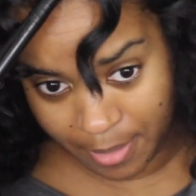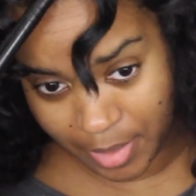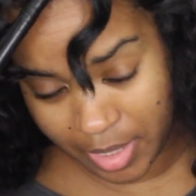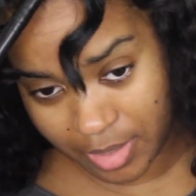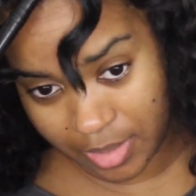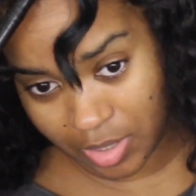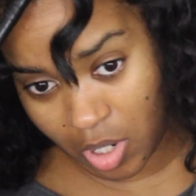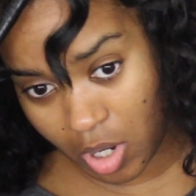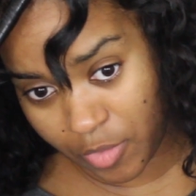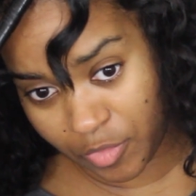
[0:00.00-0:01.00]
because it's
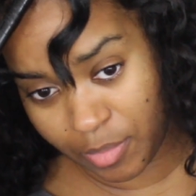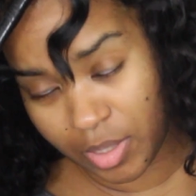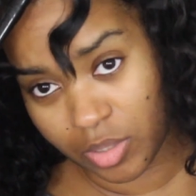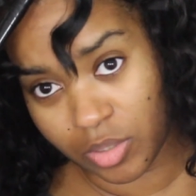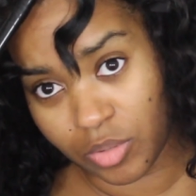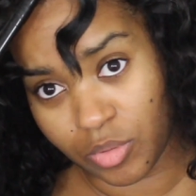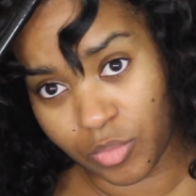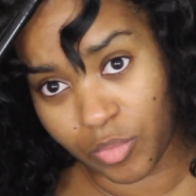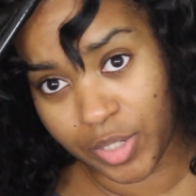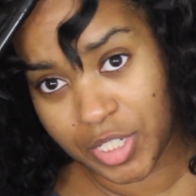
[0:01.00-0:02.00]
hard for me to
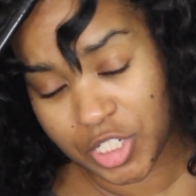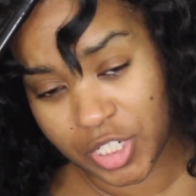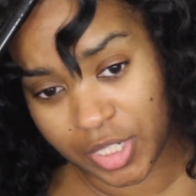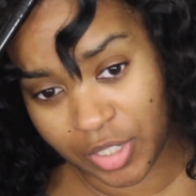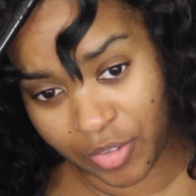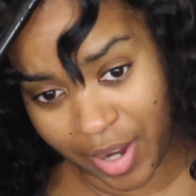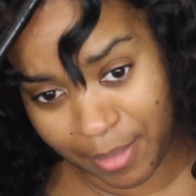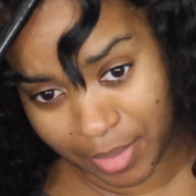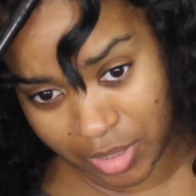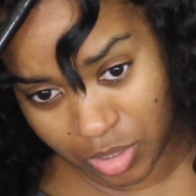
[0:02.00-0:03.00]
reach and
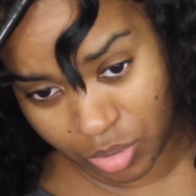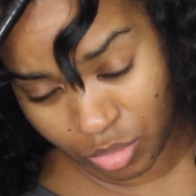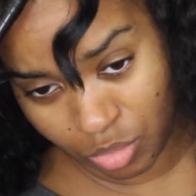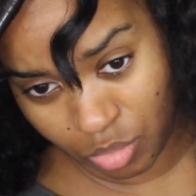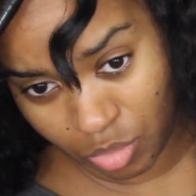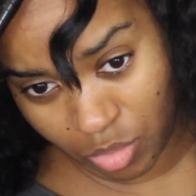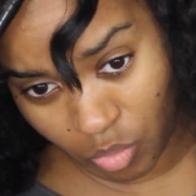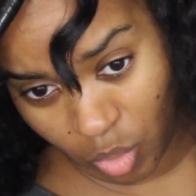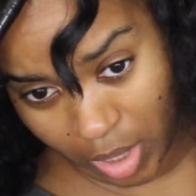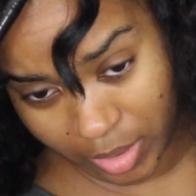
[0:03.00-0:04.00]
grab it to
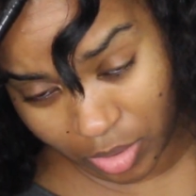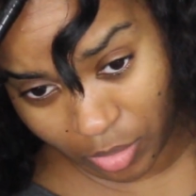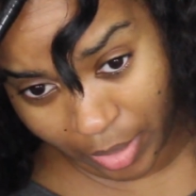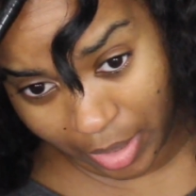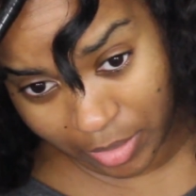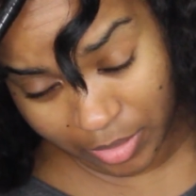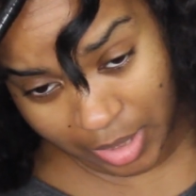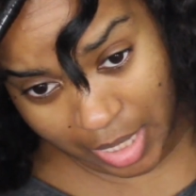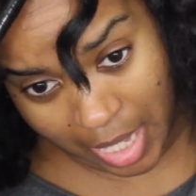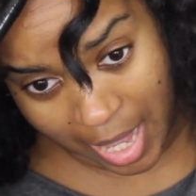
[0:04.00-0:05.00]
wand it around.